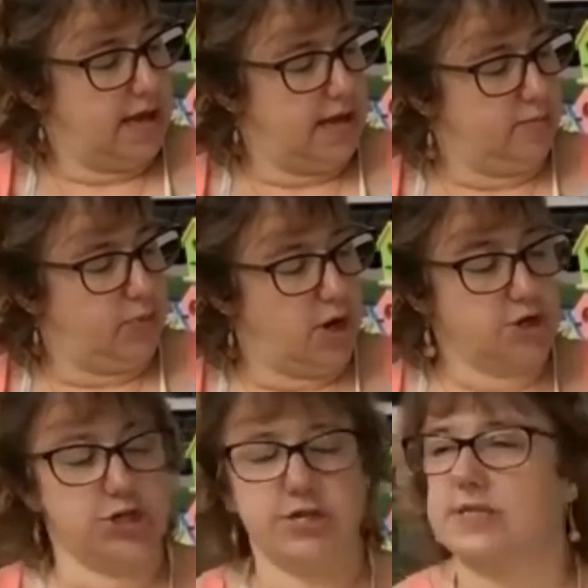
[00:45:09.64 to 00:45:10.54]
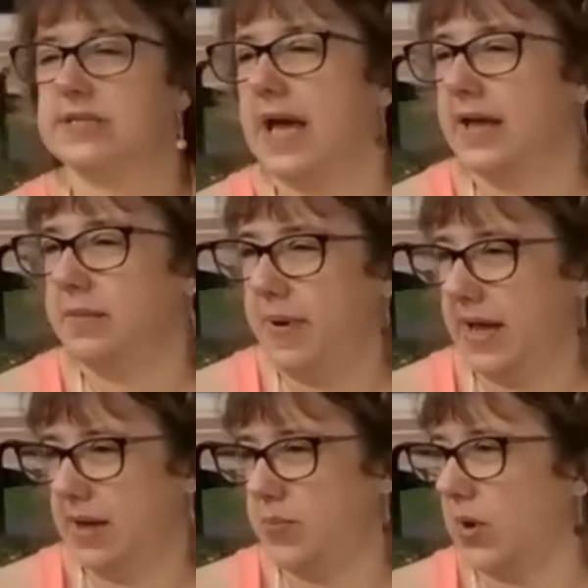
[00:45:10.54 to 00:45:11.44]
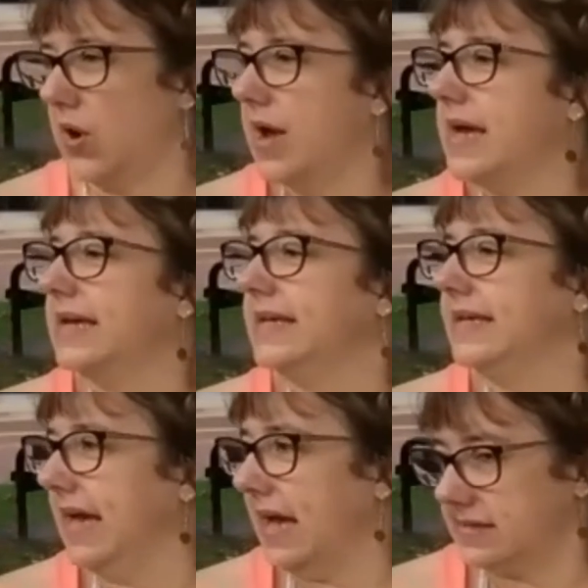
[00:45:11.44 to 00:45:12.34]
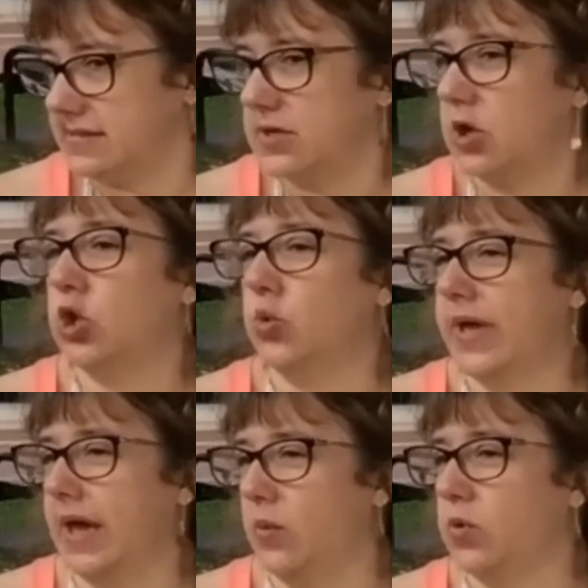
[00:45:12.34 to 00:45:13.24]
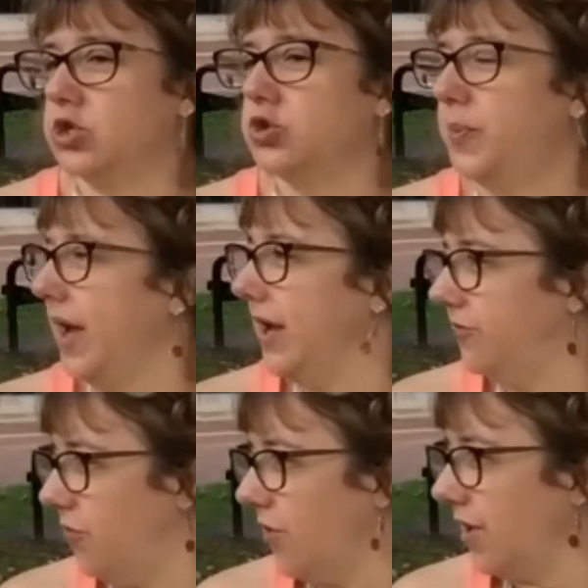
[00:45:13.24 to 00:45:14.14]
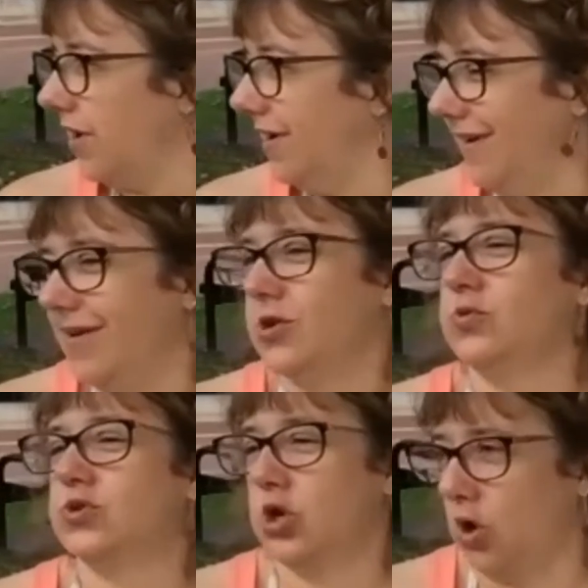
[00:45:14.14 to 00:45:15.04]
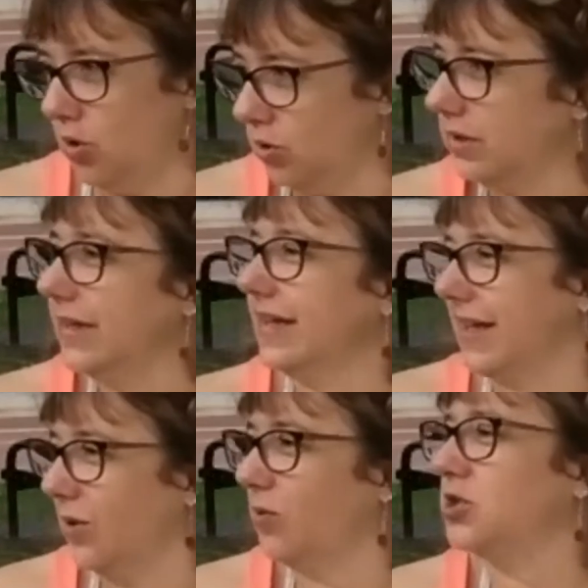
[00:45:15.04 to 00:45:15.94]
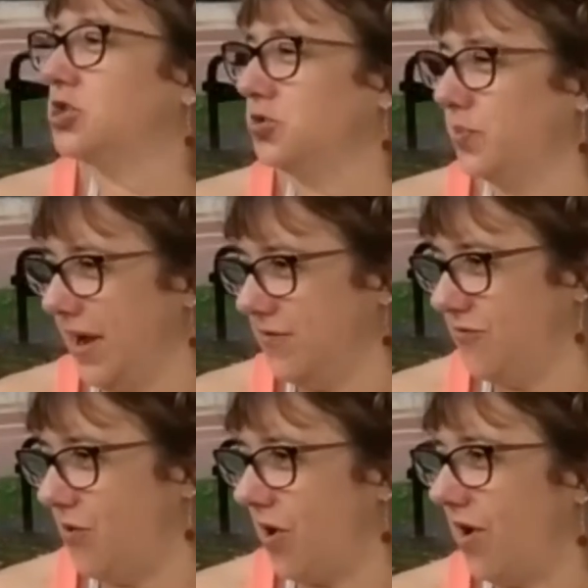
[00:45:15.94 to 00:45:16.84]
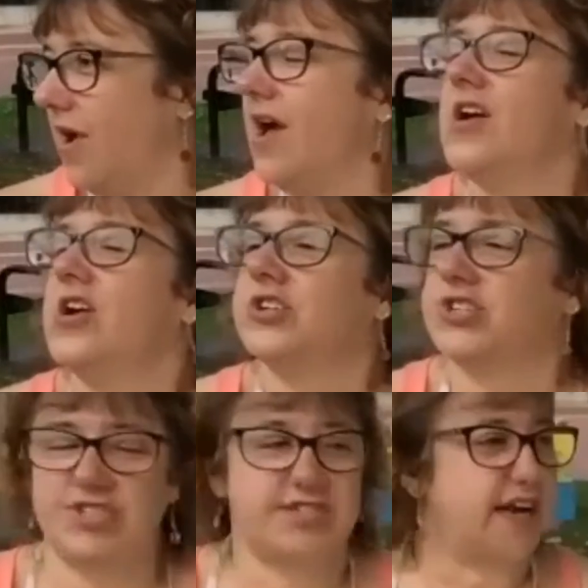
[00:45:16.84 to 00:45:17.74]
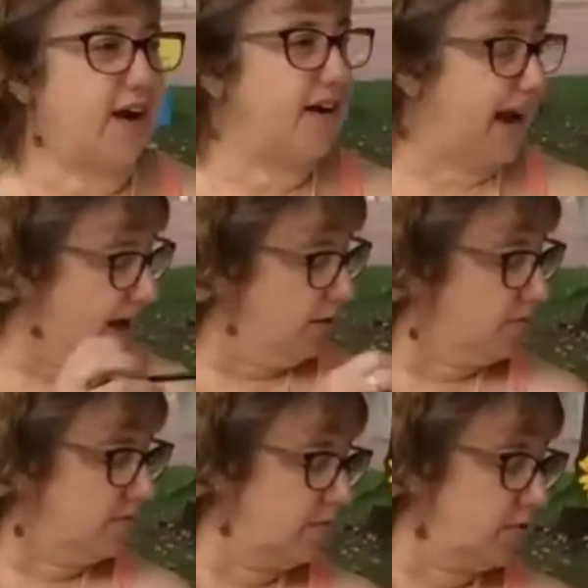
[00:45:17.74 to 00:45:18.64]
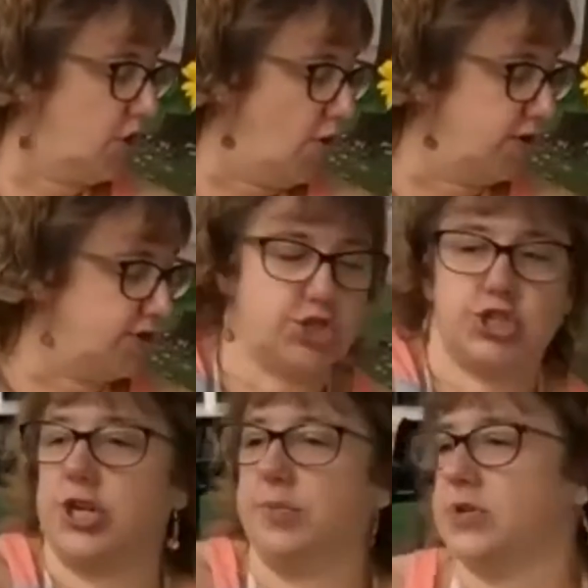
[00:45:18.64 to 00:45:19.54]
and brushes and paper, yes, you get what you pay for. You totally get what you pay for. To start out, go as cheap